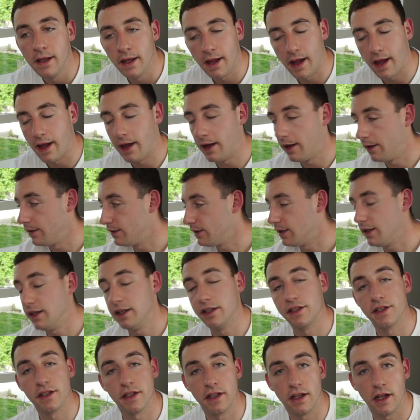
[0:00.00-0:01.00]
and
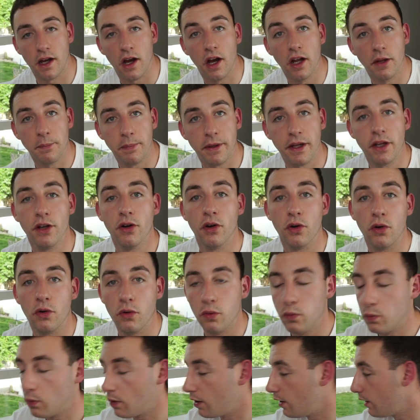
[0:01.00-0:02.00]
its
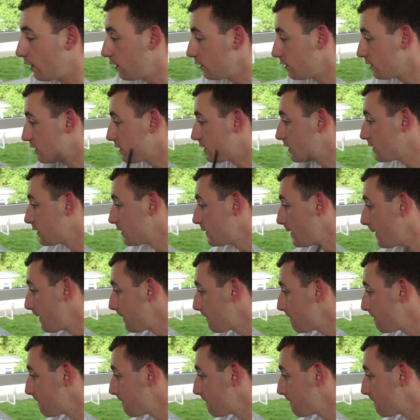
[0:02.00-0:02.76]
IPO was